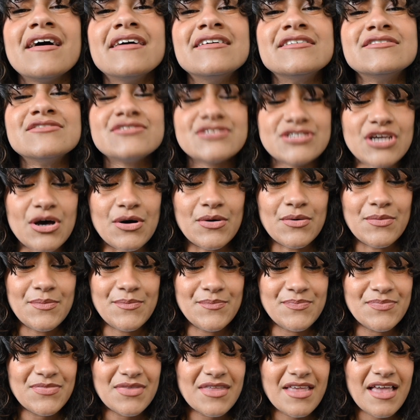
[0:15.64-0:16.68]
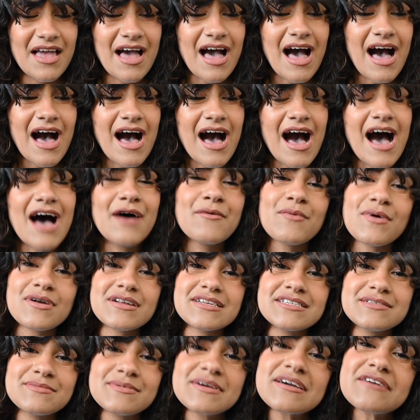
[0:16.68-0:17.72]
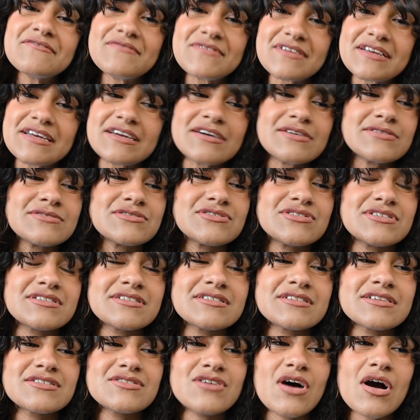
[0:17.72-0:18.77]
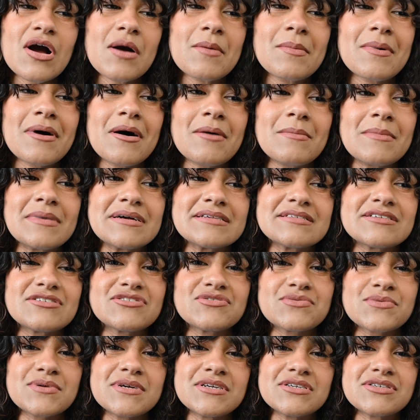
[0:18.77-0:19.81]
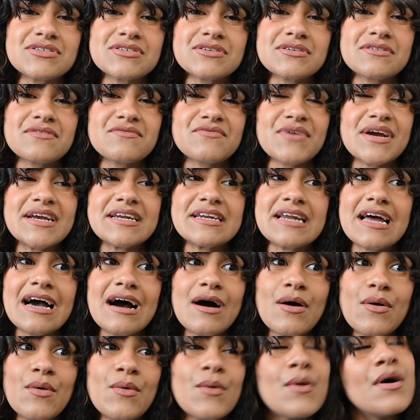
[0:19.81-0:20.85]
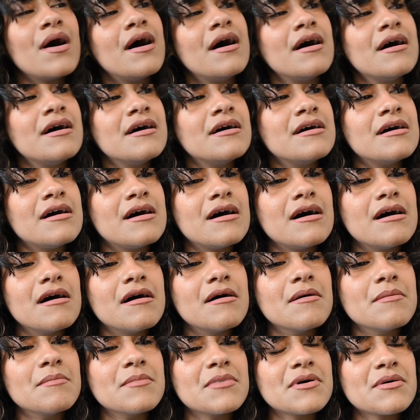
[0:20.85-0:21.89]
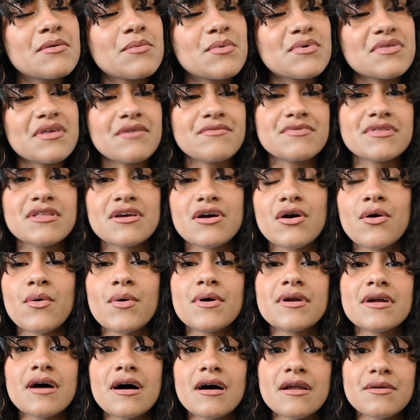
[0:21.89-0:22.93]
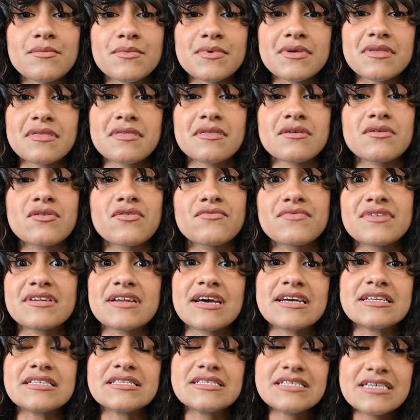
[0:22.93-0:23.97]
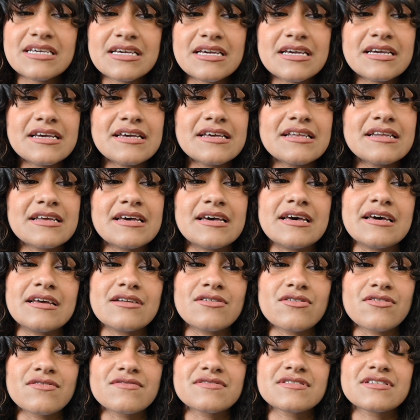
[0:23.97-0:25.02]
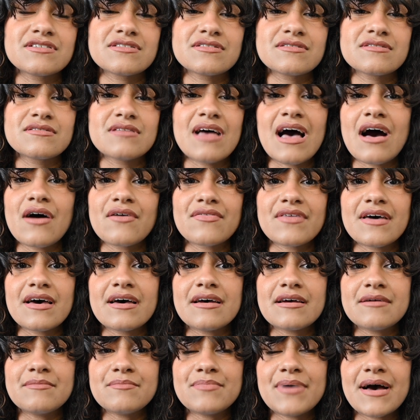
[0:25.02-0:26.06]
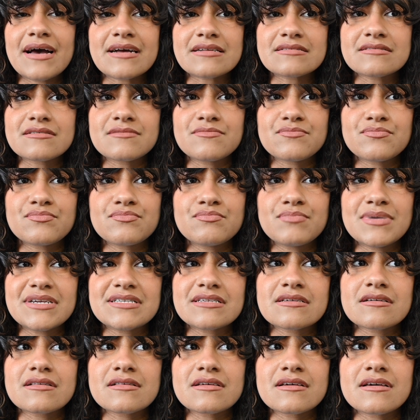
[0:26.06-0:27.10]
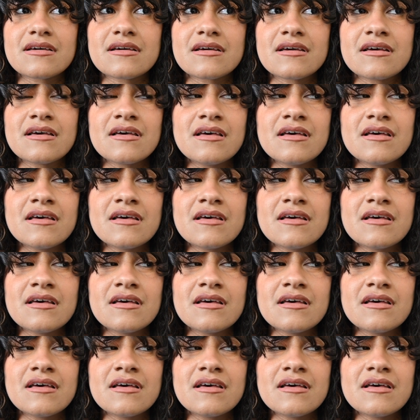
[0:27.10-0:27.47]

So I wanted to make a video just to talk about my situation right now with everything going on with COVID-19 and also how that impacted basically